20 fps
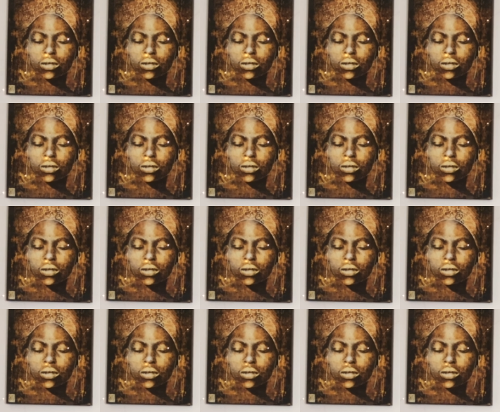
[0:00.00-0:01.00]

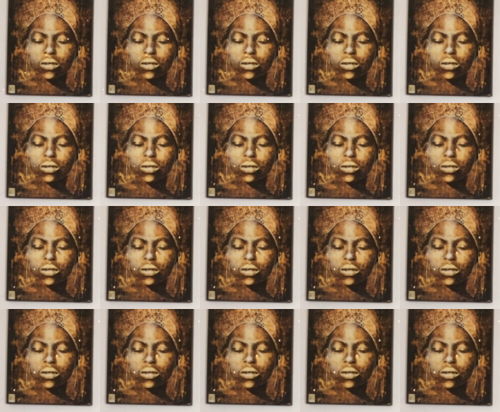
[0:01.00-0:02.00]

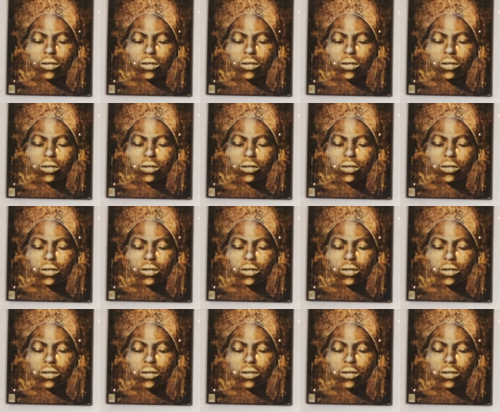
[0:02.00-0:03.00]

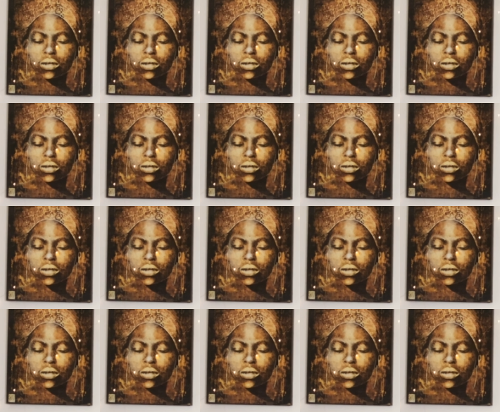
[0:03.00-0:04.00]

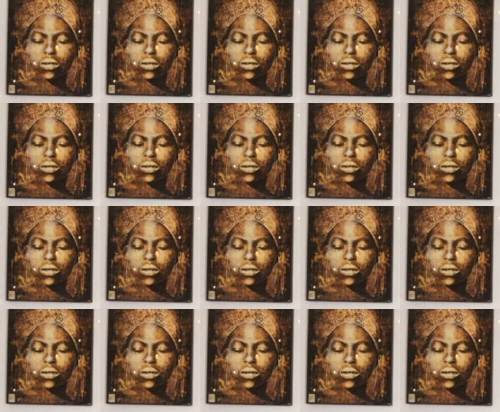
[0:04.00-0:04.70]
No one is speaking in this clip.